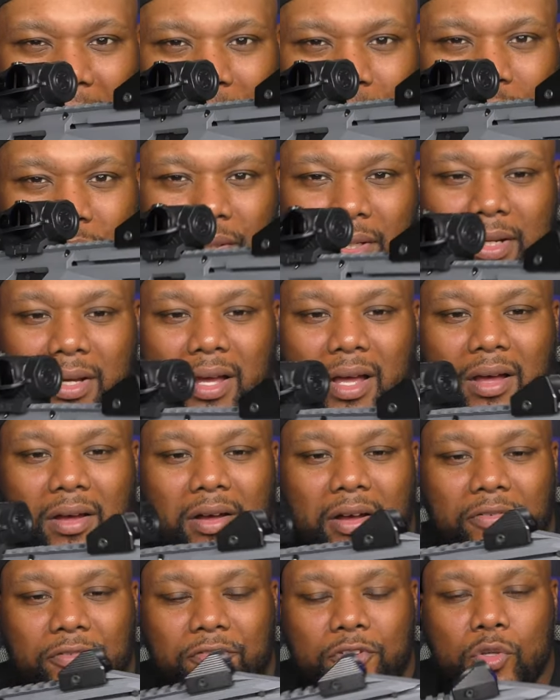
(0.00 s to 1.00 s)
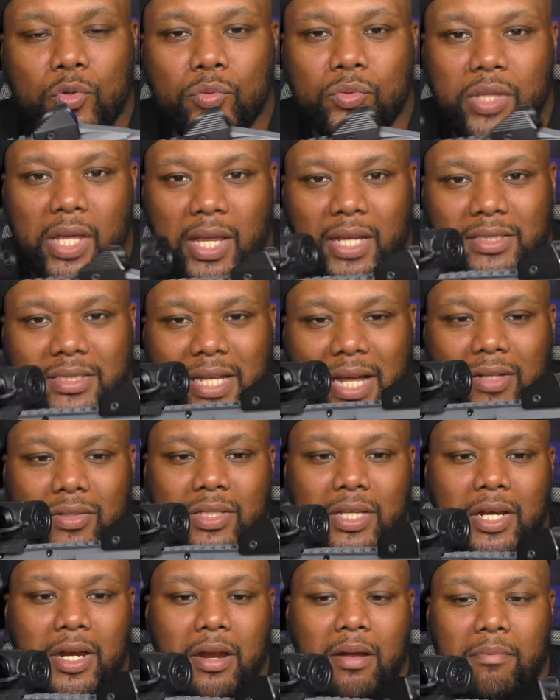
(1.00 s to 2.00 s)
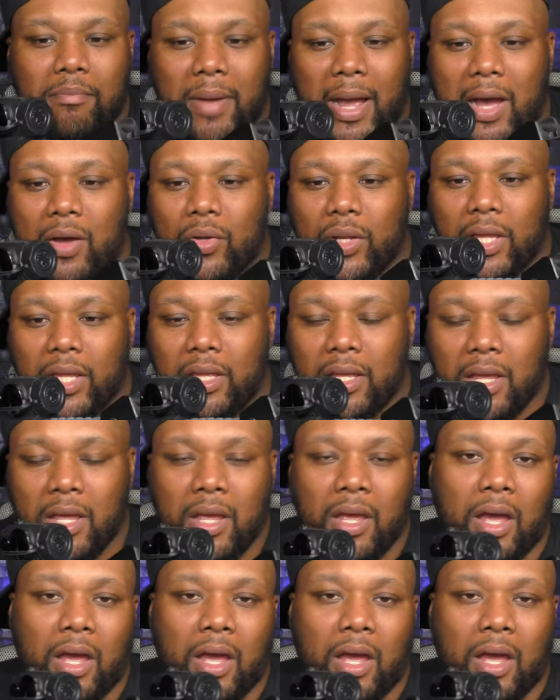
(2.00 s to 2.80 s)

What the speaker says: put a few things out there about it,